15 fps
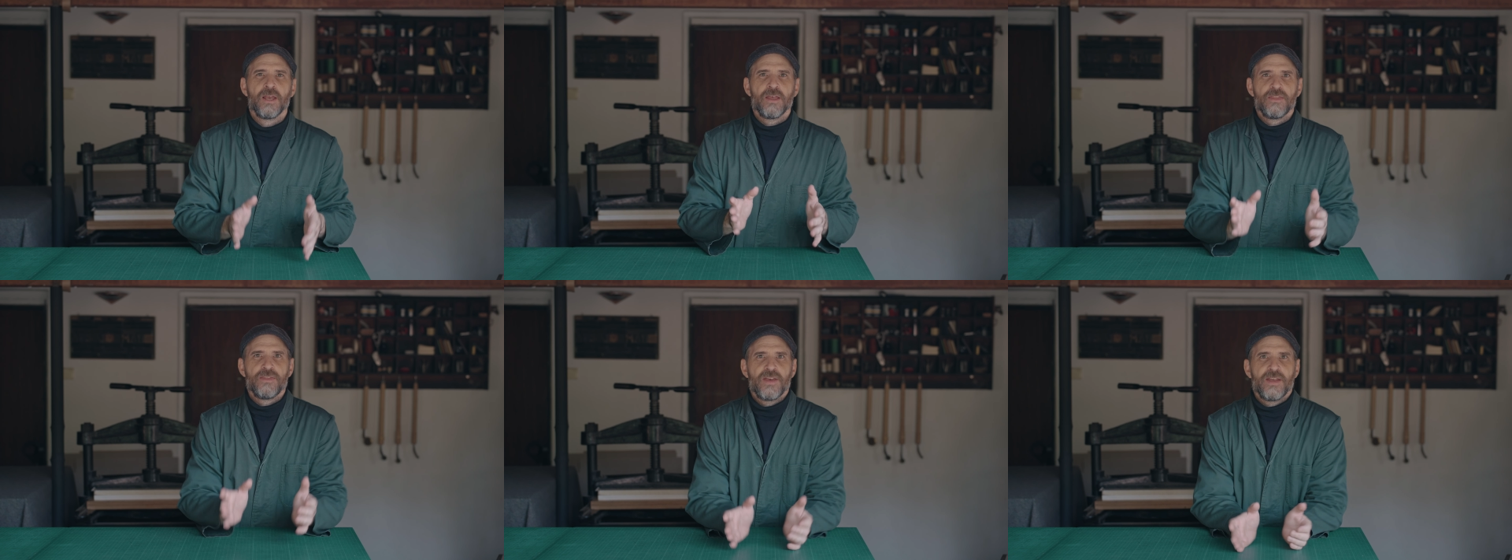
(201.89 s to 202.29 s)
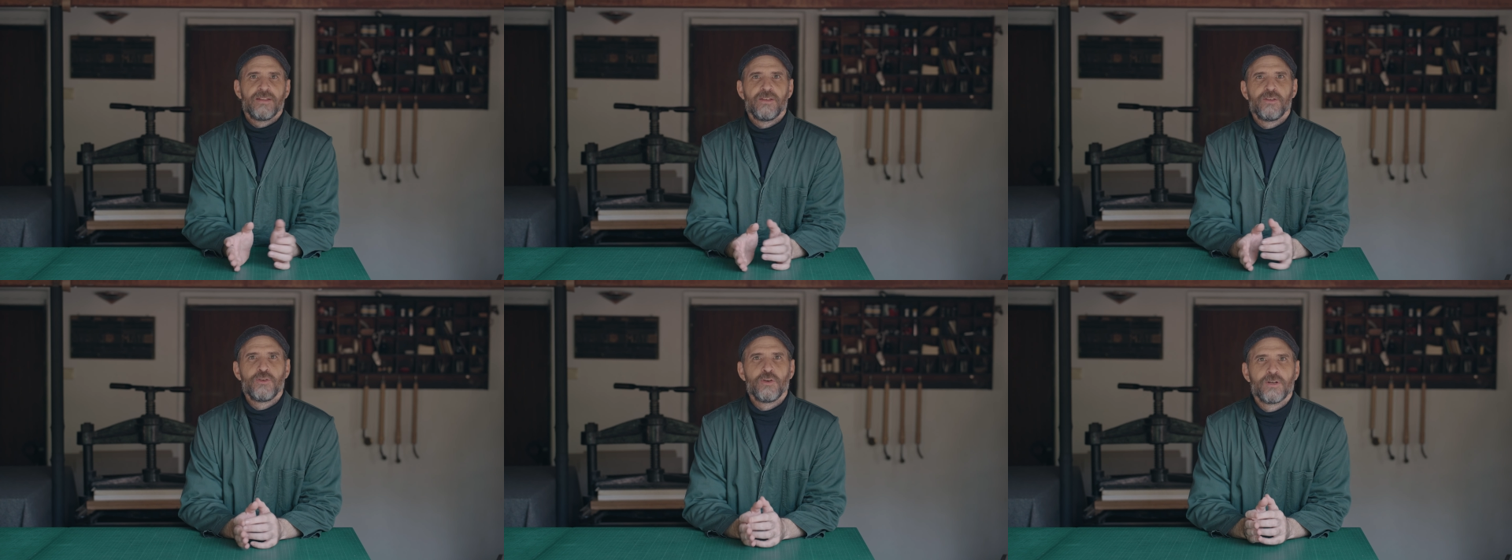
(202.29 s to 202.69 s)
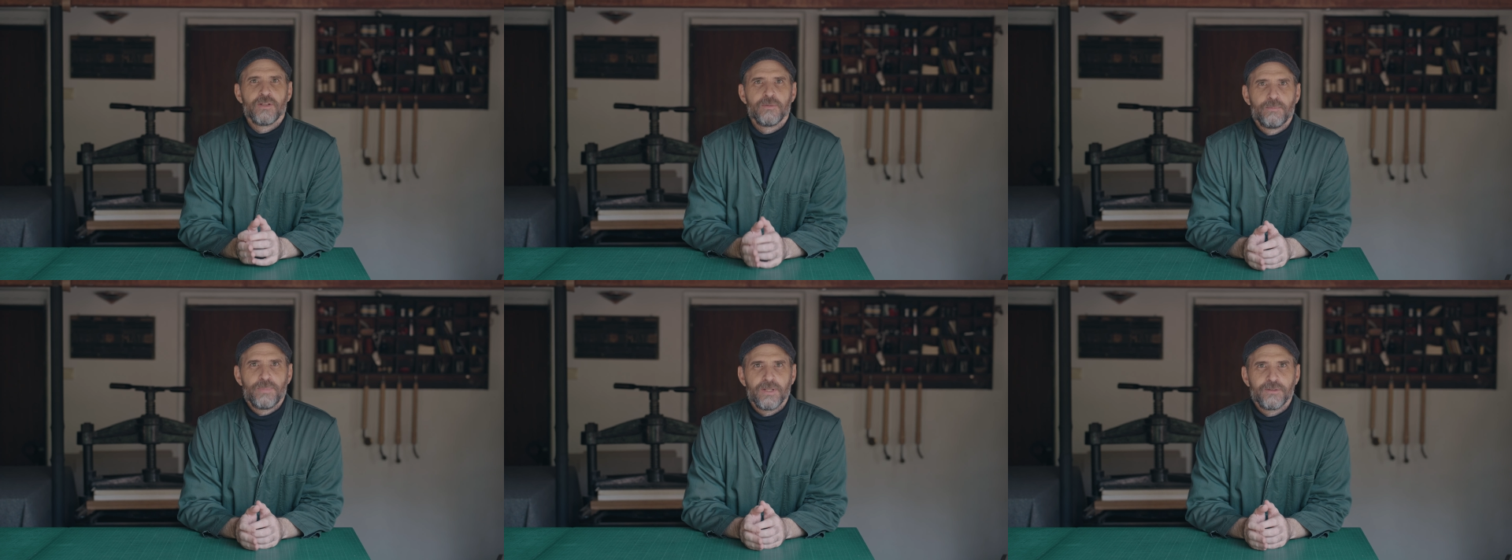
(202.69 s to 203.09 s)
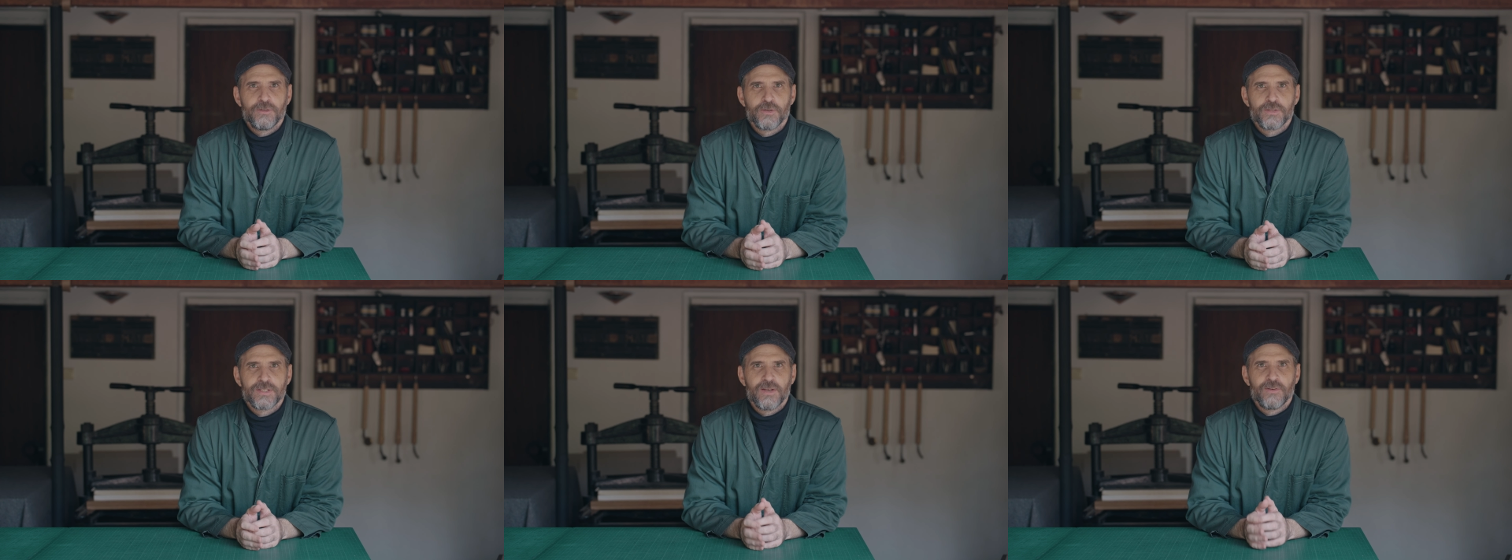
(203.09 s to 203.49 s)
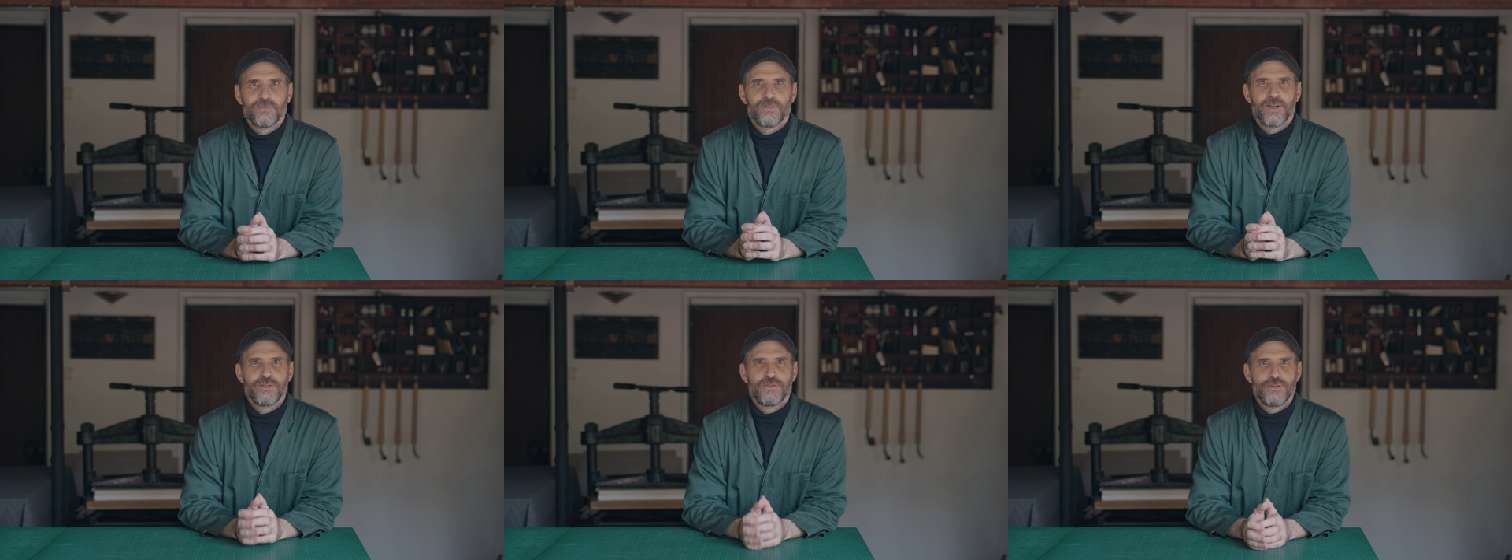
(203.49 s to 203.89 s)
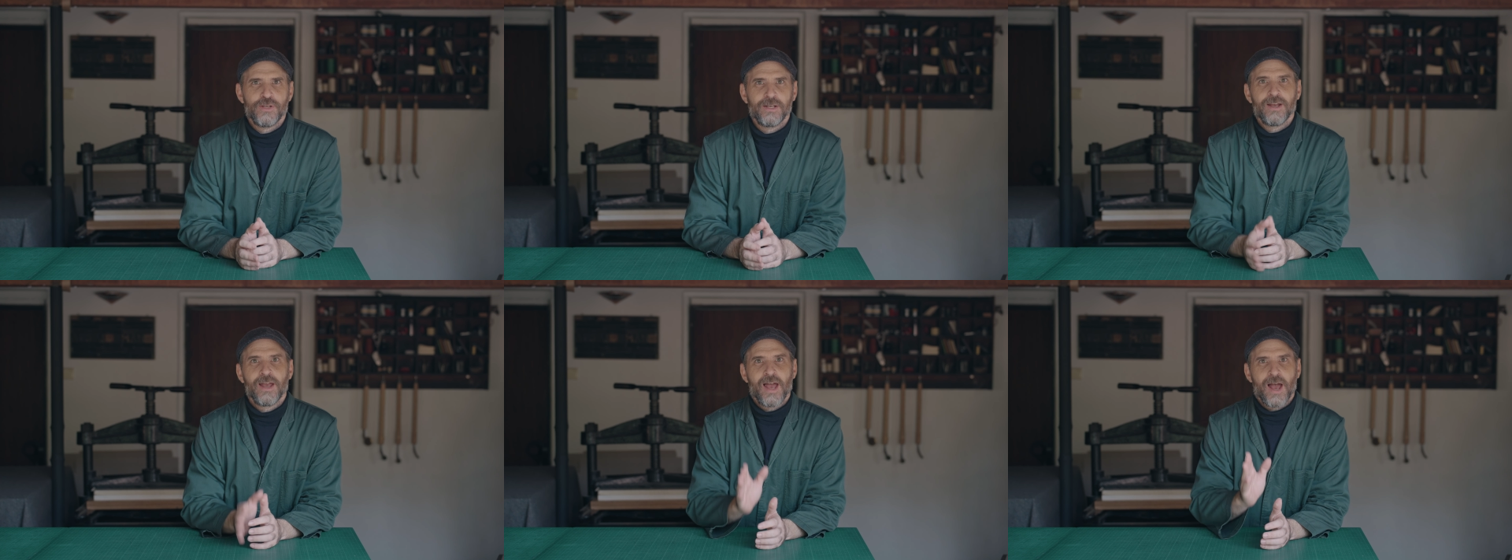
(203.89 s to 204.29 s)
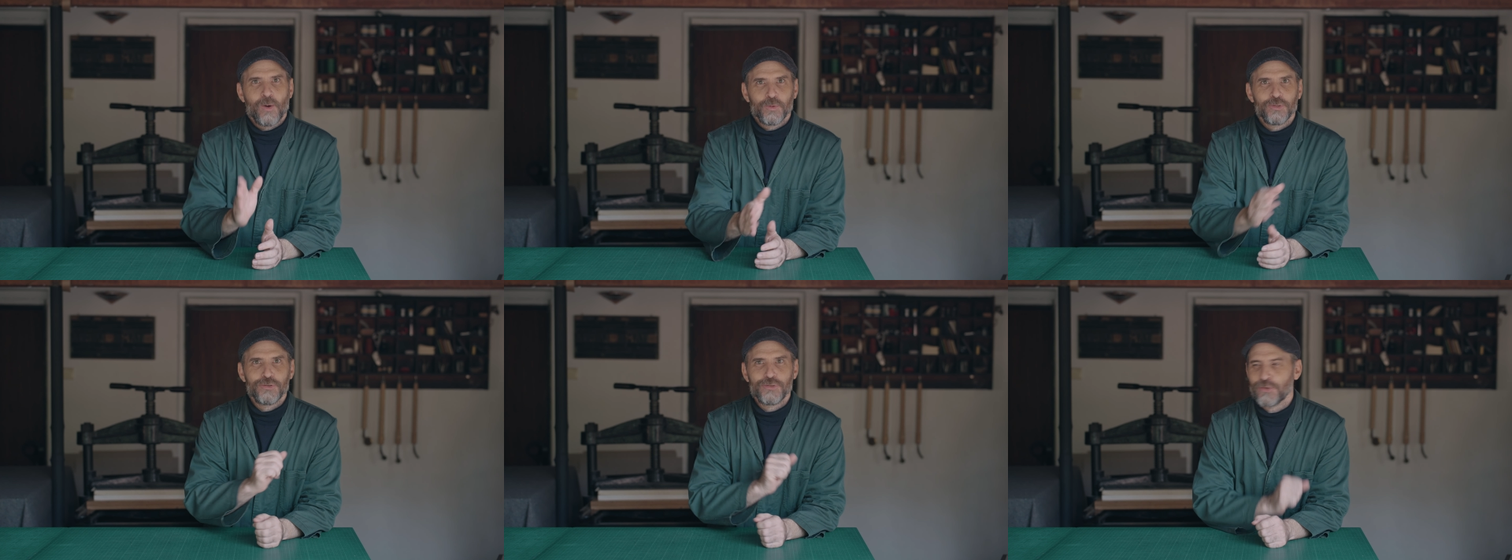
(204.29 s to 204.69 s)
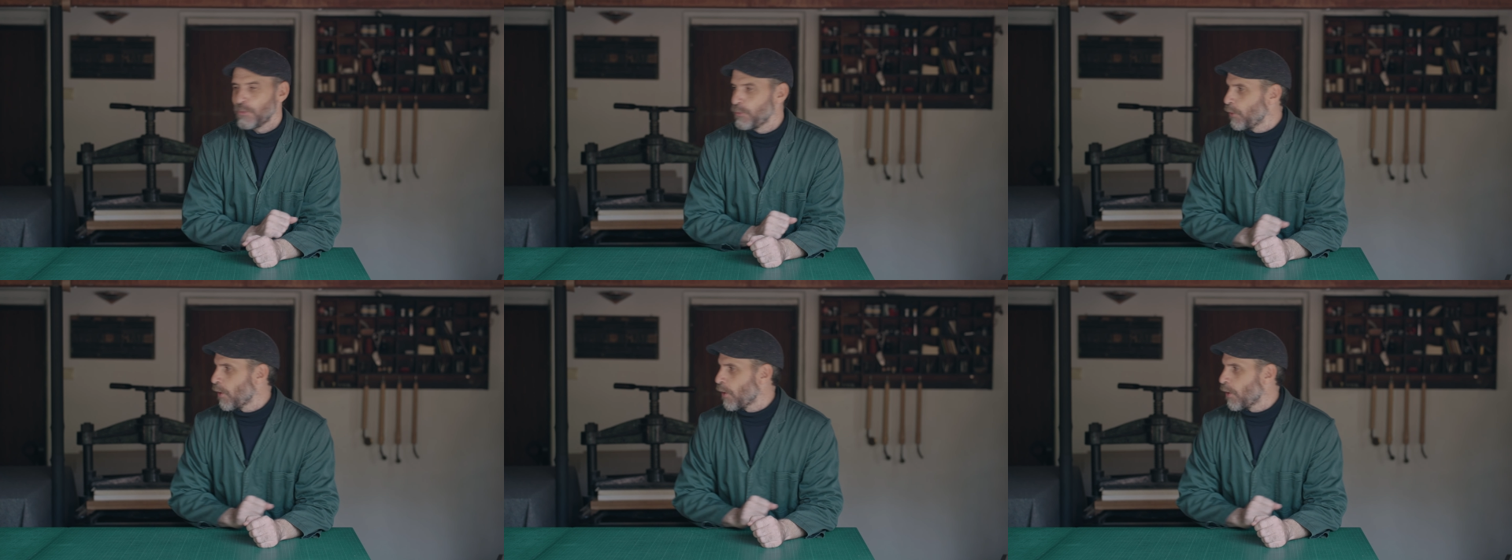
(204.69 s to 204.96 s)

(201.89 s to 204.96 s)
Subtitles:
then you can build yourself a jig. I want to show you